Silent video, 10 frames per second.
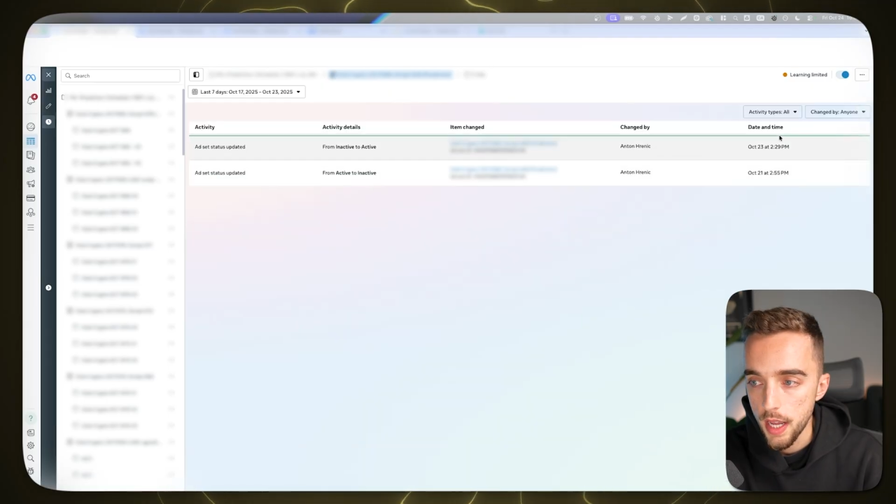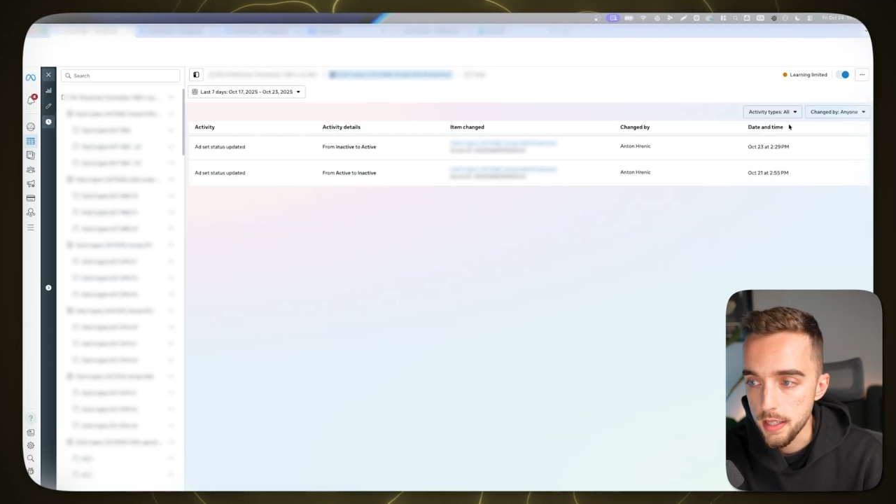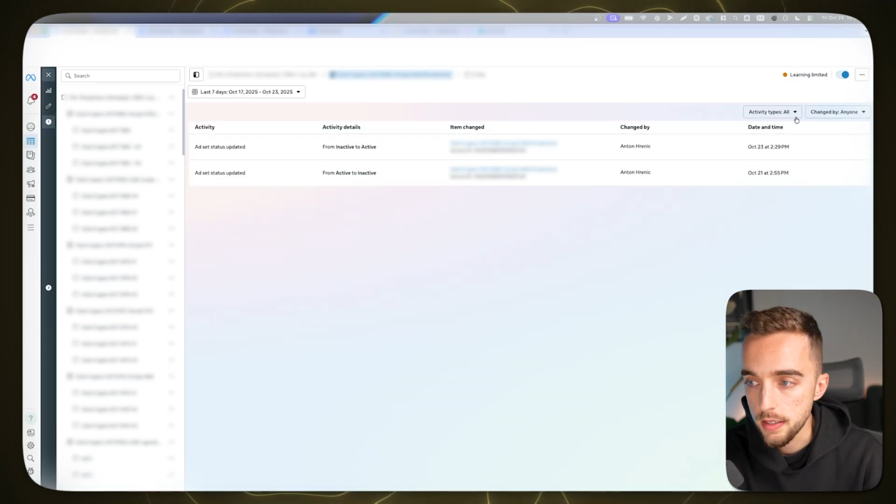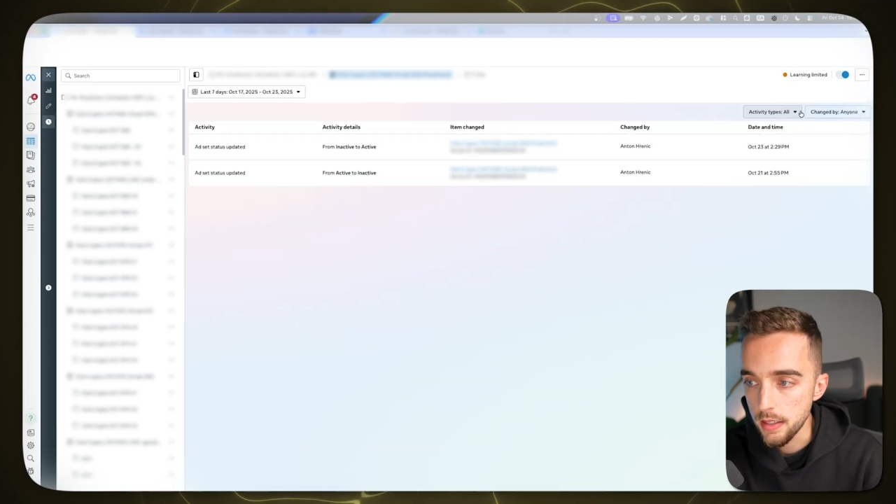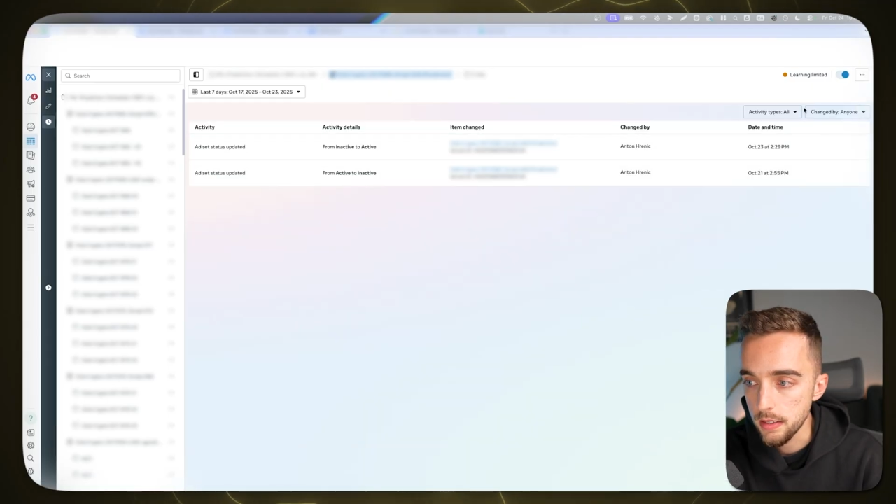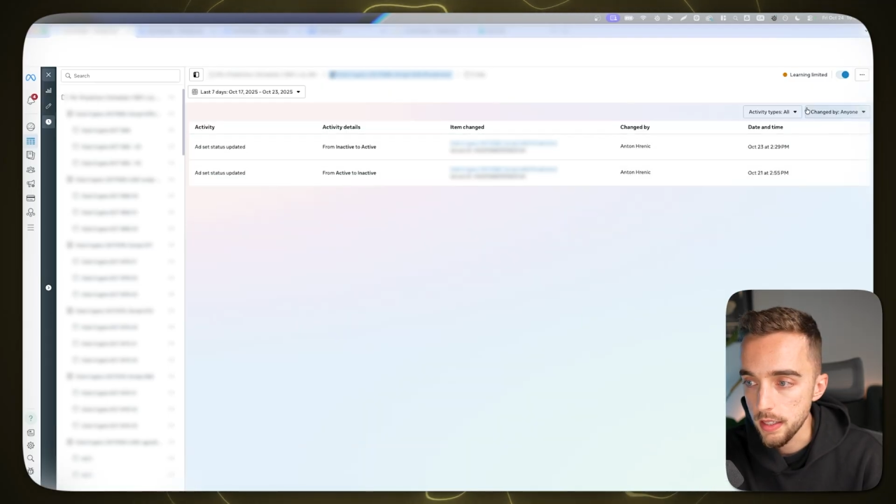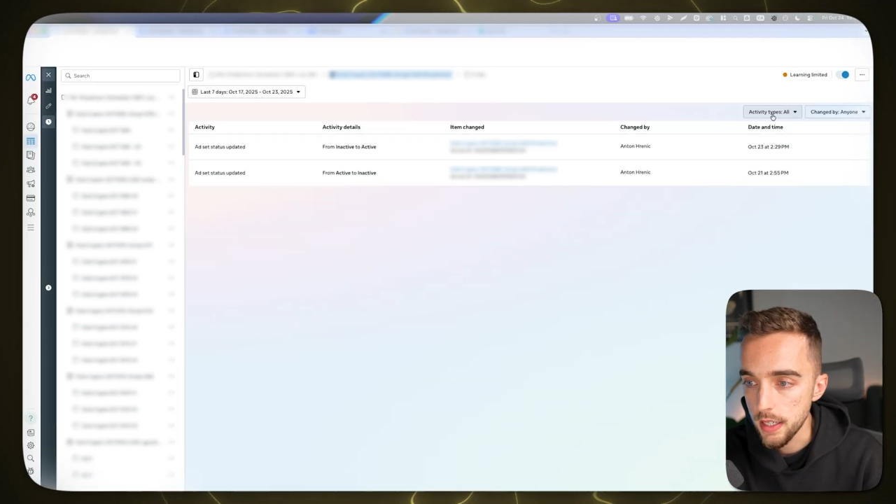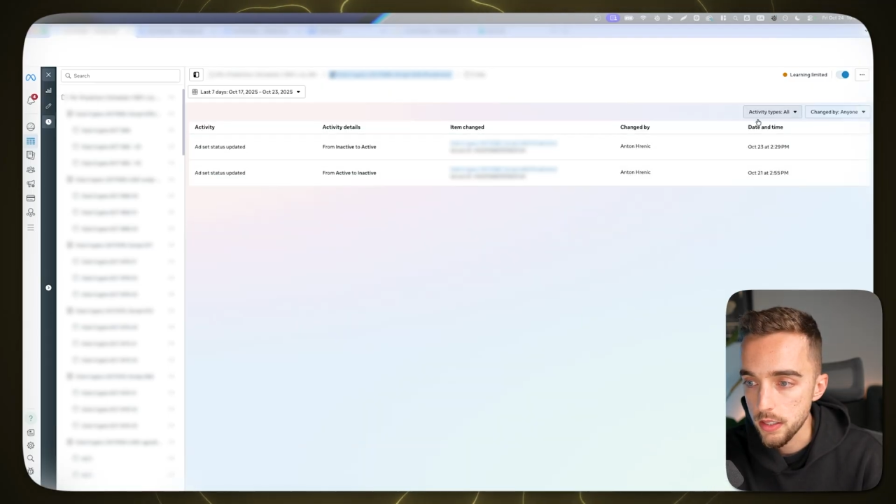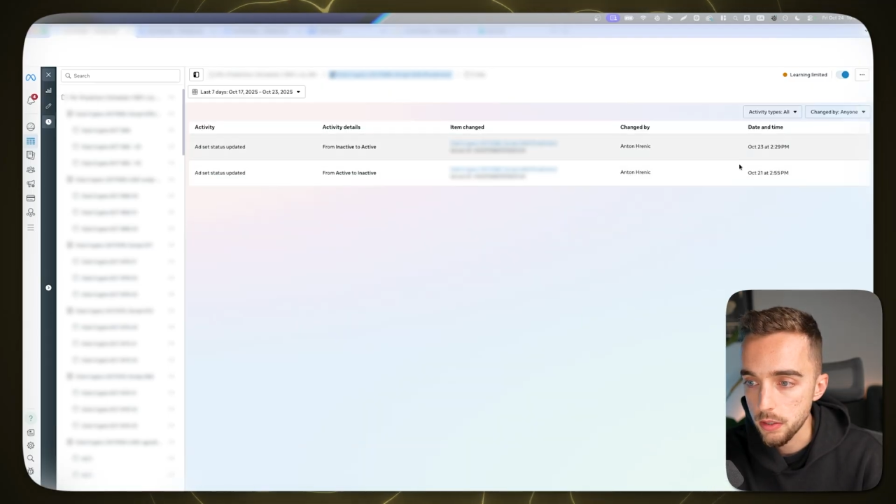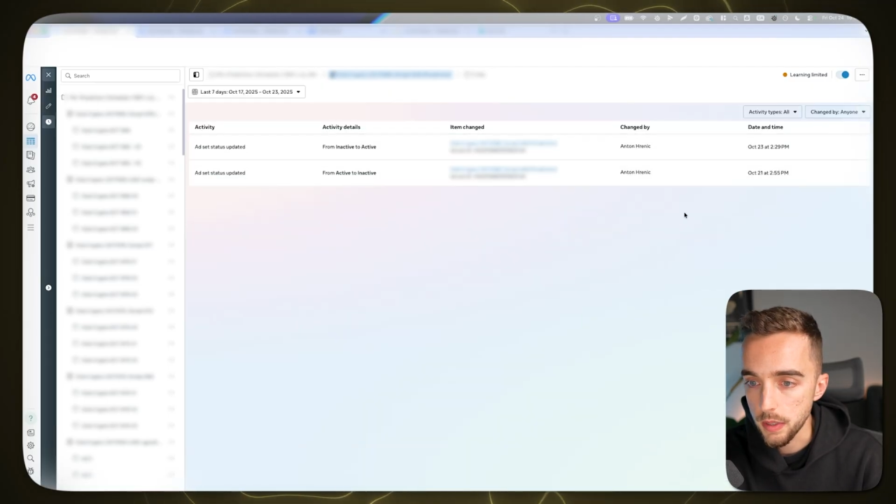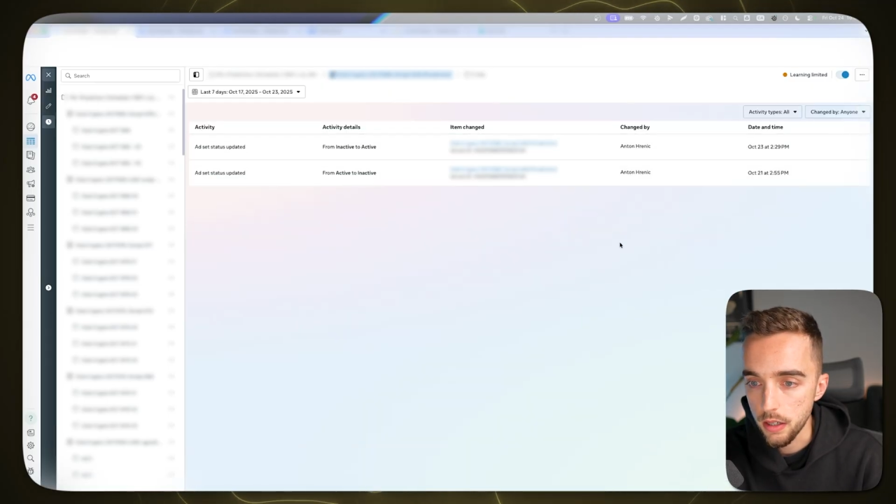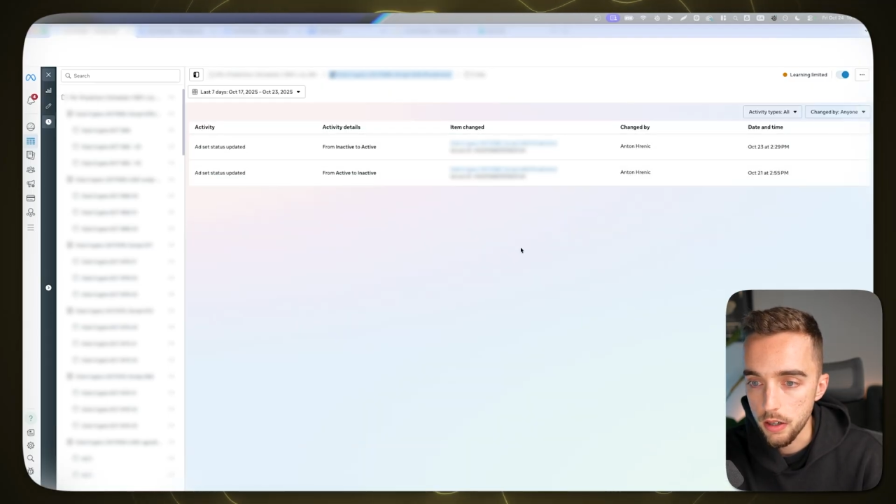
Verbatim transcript: and see the history